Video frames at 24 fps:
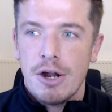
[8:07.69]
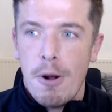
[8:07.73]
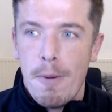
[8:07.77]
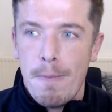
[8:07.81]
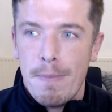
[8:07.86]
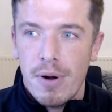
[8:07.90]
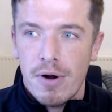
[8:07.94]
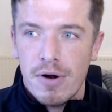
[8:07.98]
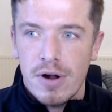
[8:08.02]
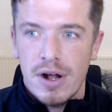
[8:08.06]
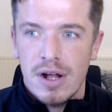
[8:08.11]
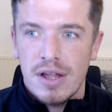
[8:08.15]
You
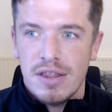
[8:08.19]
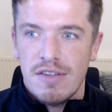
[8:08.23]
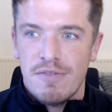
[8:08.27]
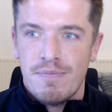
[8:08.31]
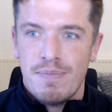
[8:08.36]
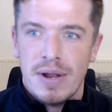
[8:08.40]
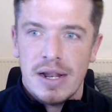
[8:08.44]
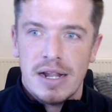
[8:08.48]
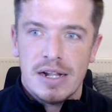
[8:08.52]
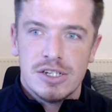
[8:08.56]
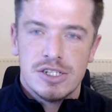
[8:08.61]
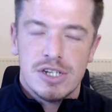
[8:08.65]
know, Boro,
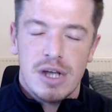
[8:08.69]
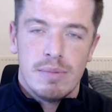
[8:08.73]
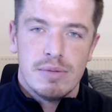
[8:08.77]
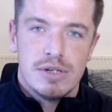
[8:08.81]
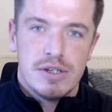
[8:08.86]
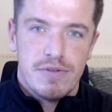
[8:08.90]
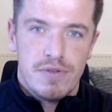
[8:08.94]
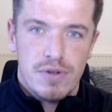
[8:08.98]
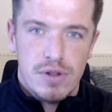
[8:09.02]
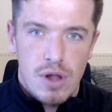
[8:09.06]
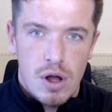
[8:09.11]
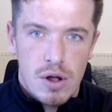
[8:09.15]
they've been in the
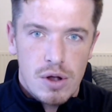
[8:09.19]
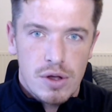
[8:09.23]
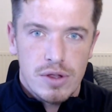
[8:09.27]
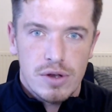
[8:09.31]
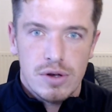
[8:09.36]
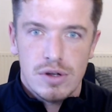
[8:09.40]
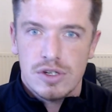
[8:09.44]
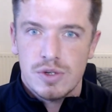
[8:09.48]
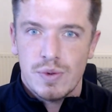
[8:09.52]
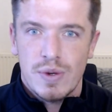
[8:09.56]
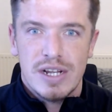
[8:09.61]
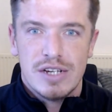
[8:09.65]
Championship for longer
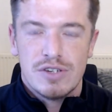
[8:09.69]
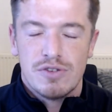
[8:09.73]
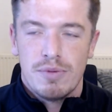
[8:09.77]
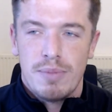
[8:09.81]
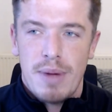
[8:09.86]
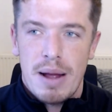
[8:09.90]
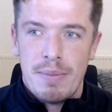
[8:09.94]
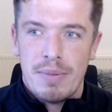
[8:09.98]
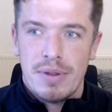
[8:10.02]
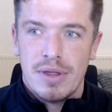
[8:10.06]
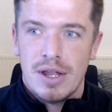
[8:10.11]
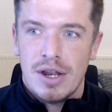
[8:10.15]
than us. We need to
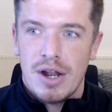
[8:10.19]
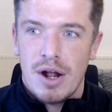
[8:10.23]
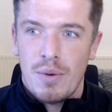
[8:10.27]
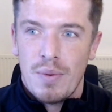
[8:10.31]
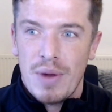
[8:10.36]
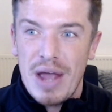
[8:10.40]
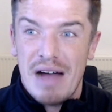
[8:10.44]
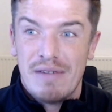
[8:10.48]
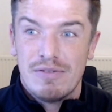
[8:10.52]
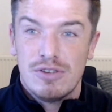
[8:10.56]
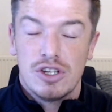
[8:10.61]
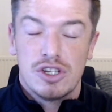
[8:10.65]
remember that, you
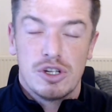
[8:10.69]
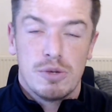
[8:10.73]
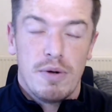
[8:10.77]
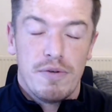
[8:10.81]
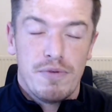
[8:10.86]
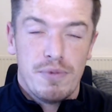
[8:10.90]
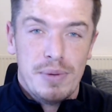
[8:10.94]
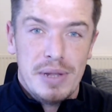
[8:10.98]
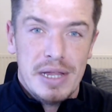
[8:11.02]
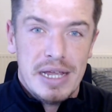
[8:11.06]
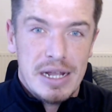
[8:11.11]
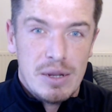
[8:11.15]
know, we have just
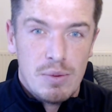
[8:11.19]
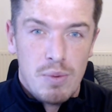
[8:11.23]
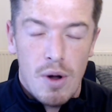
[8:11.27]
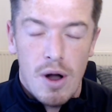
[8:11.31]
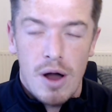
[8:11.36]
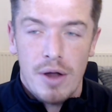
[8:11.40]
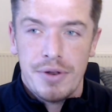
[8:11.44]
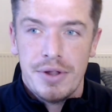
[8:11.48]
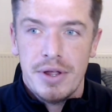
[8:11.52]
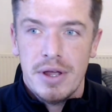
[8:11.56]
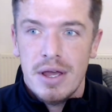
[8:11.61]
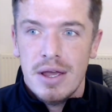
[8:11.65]
come up from League
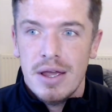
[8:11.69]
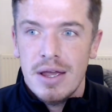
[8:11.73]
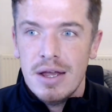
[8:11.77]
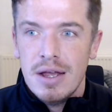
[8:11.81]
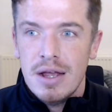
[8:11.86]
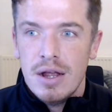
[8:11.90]
One.